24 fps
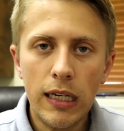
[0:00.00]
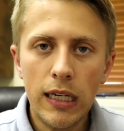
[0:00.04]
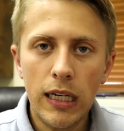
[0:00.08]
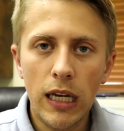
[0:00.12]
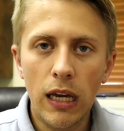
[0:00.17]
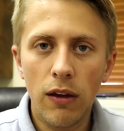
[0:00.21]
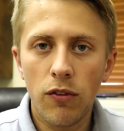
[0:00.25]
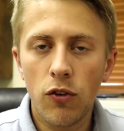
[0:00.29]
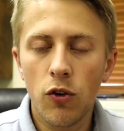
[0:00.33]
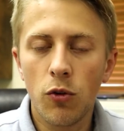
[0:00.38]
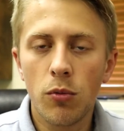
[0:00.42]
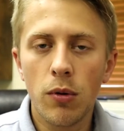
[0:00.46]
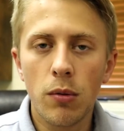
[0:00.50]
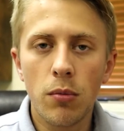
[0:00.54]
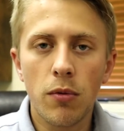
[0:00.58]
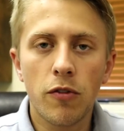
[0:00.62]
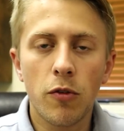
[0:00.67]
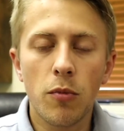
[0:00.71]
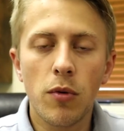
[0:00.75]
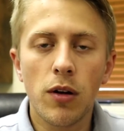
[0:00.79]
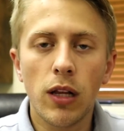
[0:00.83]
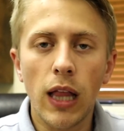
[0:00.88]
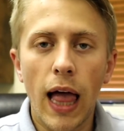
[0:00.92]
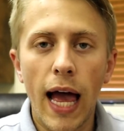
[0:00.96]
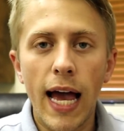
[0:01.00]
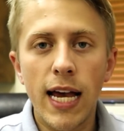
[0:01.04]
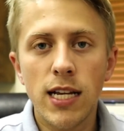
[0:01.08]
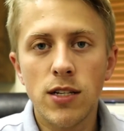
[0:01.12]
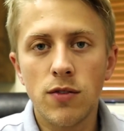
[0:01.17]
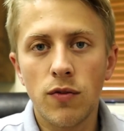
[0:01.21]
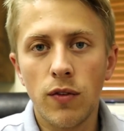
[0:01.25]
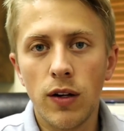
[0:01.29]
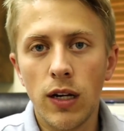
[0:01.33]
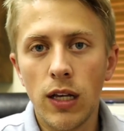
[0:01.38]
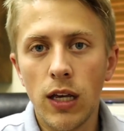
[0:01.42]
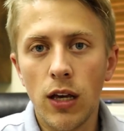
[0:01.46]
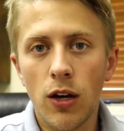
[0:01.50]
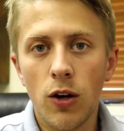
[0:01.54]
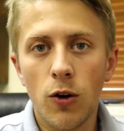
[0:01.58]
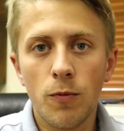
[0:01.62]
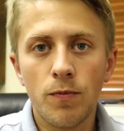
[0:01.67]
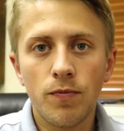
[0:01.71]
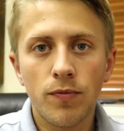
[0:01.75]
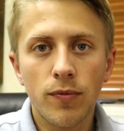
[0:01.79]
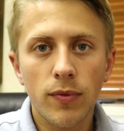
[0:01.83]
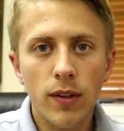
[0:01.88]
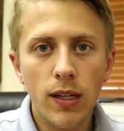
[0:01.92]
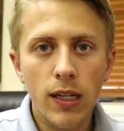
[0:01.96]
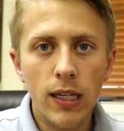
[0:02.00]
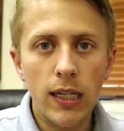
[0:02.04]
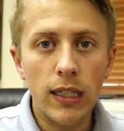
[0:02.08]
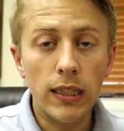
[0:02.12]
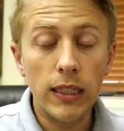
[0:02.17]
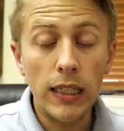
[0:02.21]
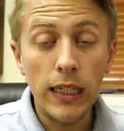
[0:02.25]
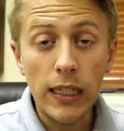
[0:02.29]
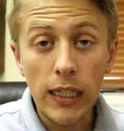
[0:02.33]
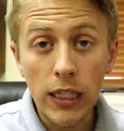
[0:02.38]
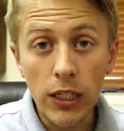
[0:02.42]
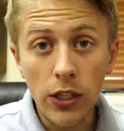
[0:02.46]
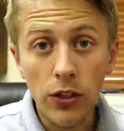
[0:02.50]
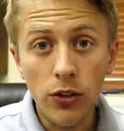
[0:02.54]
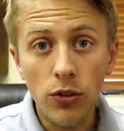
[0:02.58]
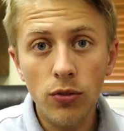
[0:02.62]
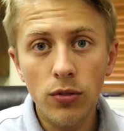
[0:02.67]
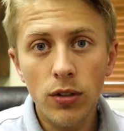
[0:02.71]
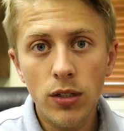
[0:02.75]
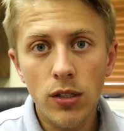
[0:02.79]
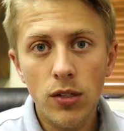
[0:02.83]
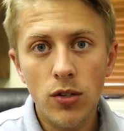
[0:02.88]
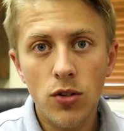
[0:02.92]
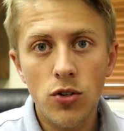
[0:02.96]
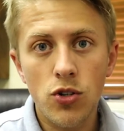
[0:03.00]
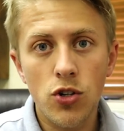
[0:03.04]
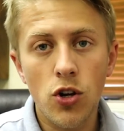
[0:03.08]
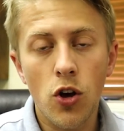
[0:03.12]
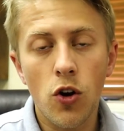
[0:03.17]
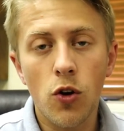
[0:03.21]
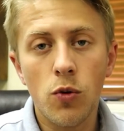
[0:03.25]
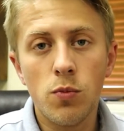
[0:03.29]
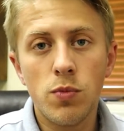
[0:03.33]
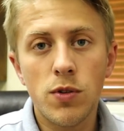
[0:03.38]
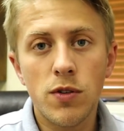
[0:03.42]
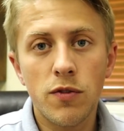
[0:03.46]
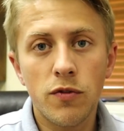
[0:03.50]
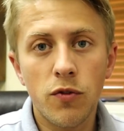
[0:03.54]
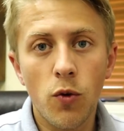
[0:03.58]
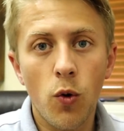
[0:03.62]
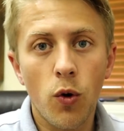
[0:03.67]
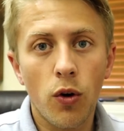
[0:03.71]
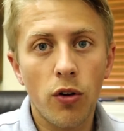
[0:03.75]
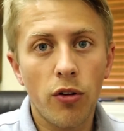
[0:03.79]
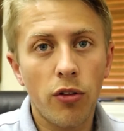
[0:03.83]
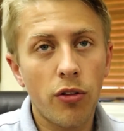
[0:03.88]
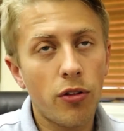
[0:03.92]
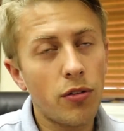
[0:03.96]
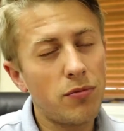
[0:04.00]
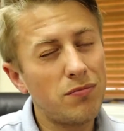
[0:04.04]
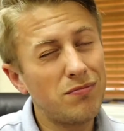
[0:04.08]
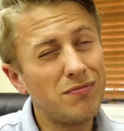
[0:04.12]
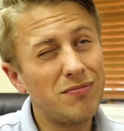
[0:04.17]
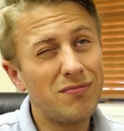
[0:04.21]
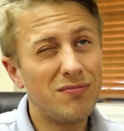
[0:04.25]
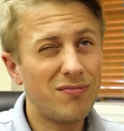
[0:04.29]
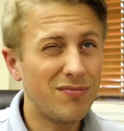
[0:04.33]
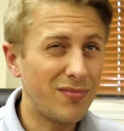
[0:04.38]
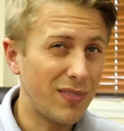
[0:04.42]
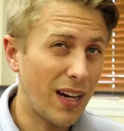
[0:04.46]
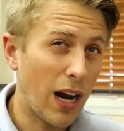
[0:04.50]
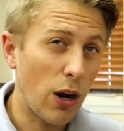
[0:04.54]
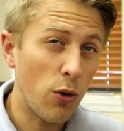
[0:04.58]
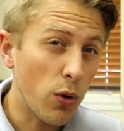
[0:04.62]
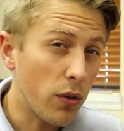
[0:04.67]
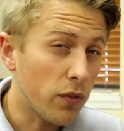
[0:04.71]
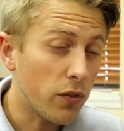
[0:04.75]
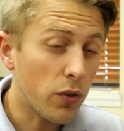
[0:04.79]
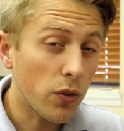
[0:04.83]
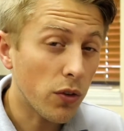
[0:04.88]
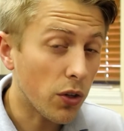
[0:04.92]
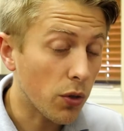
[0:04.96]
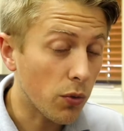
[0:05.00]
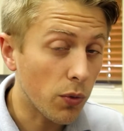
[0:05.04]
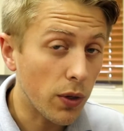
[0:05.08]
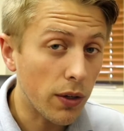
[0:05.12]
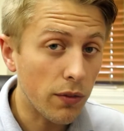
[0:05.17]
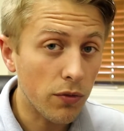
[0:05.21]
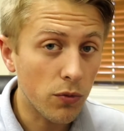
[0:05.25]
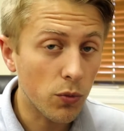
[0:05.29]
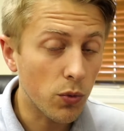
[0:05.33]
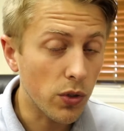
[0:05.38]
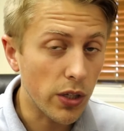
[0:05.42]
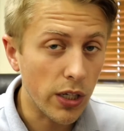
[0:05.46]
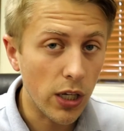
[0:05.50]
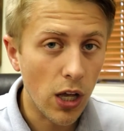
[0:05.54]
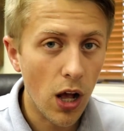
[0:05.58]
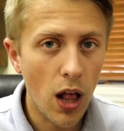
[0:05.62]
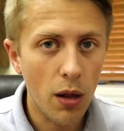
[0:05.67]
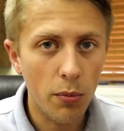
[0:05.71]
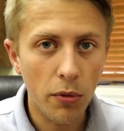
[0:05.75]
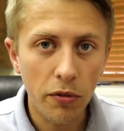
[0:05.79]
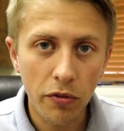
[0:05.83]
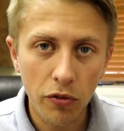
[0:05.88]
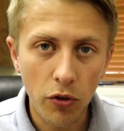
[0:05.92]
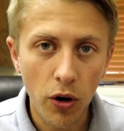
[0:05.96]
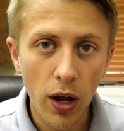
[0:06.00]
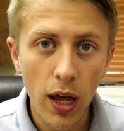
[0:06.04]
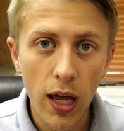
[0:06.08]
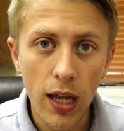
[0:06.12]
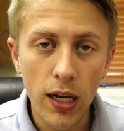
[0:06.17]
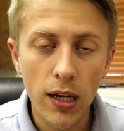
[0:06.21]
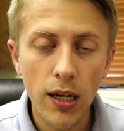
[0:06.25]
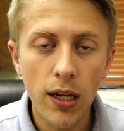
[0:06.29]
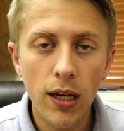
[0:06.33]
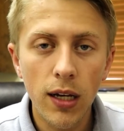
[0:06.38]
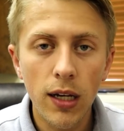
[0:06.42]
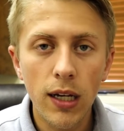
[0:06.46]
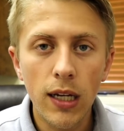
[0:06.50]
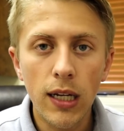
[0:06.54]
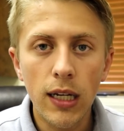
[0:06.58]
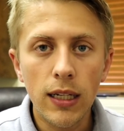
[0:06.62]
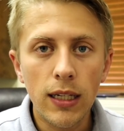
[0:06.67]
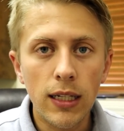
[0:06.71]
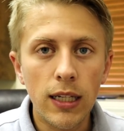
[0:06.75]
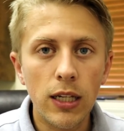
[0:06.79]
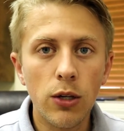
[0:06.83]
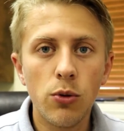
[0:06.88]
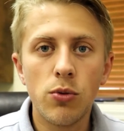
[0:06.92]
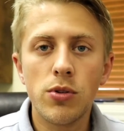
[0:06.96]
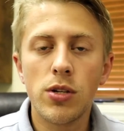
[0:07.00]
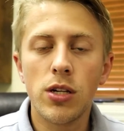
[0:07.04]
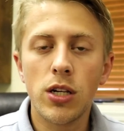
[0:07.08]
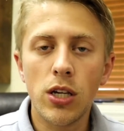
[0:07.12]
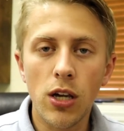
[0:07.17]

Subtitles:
If you remember from our last video, Elihu, Job's fourth, I don't know if you can even really call him a friend. He was a